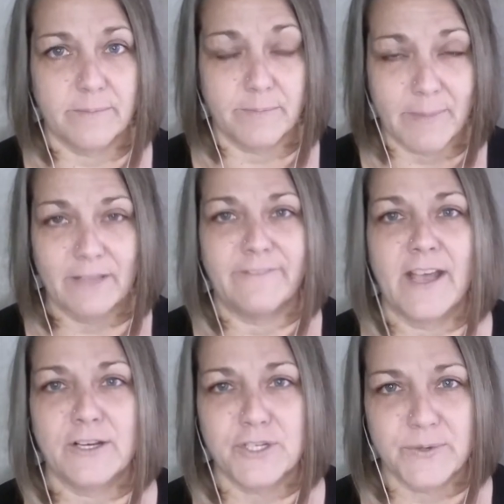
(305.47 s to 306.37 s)

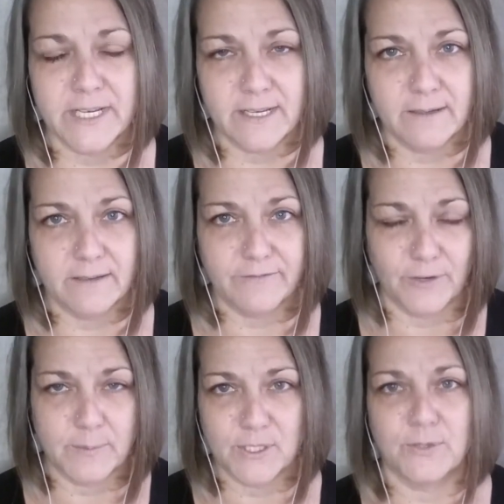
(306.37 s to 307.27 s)
manufacturing,
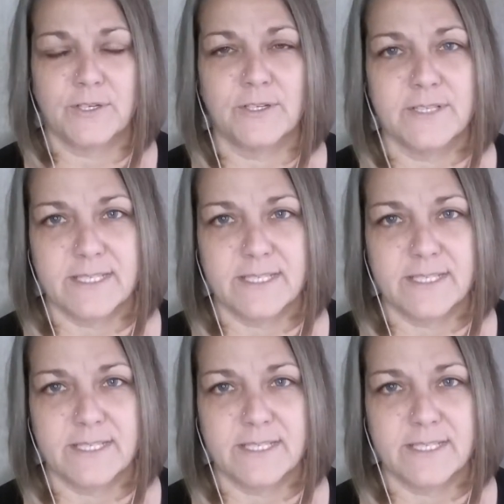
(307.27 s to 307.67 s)
pharmaceuticals,